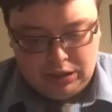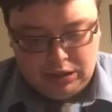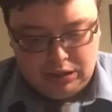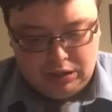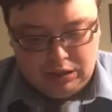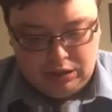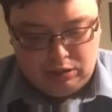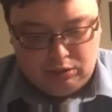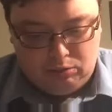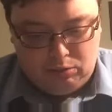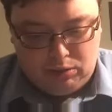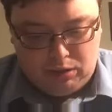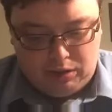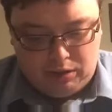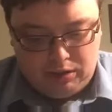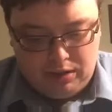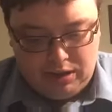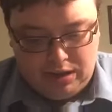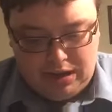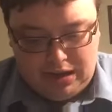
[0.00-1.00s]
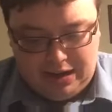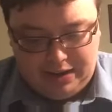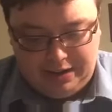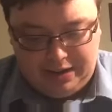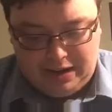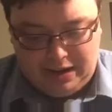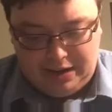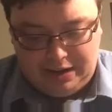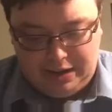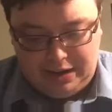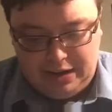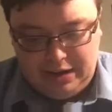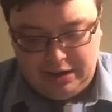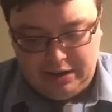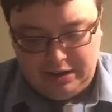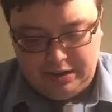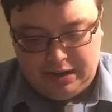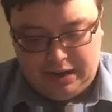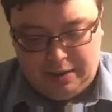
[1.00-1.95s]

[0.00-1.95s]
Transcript: were Hanak and